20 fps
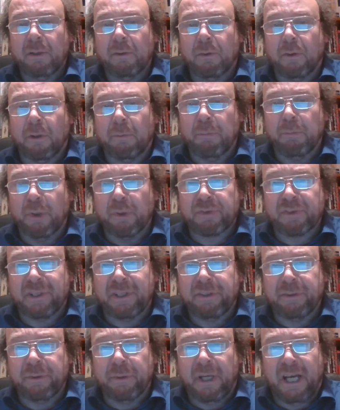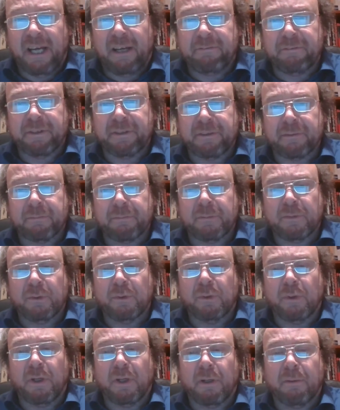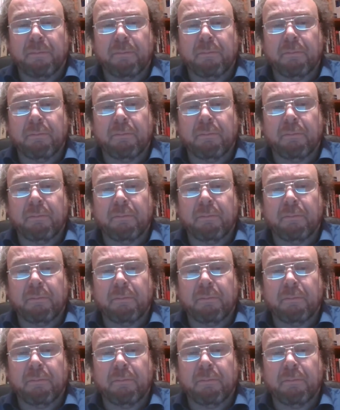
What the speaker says: or mostly you have it, or